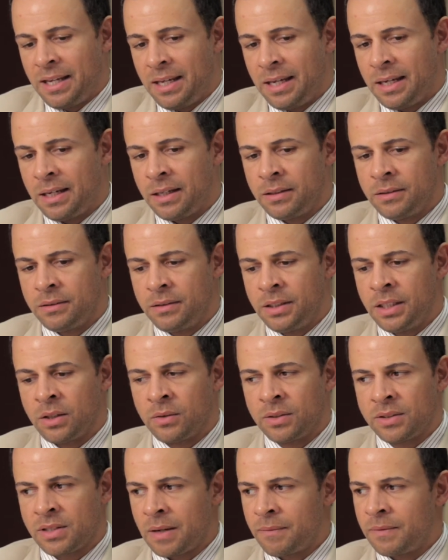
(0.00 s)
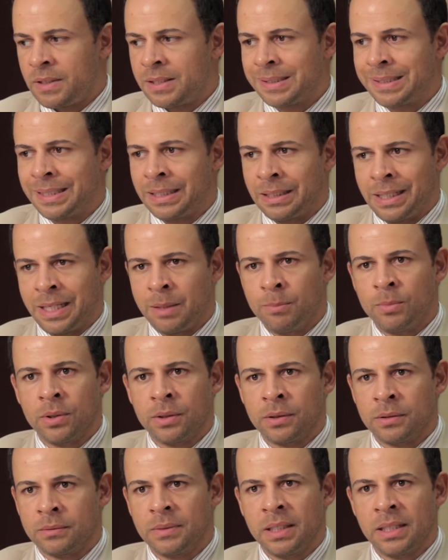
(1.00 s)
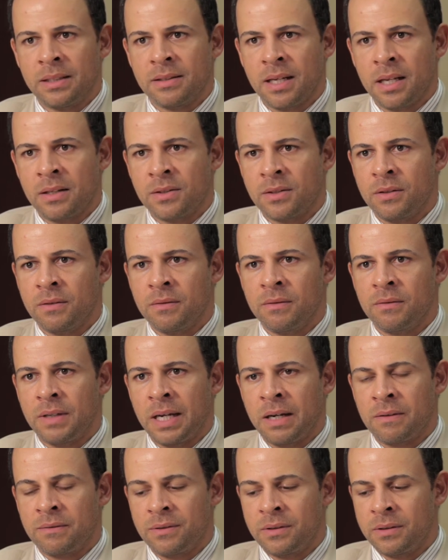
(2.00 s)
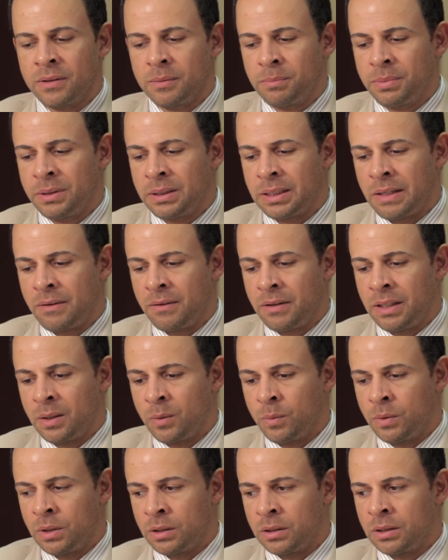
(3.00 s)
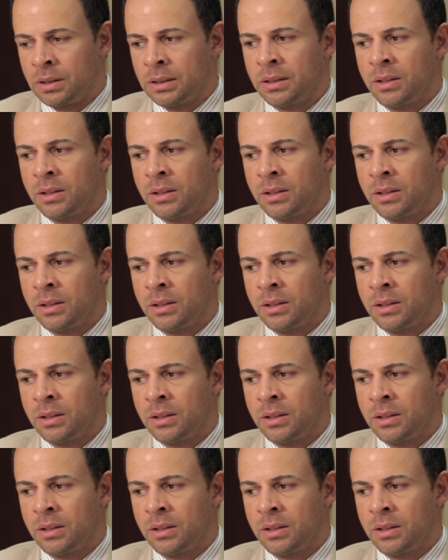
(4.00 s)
And it's obviously a labor-intensive effort, but I think we're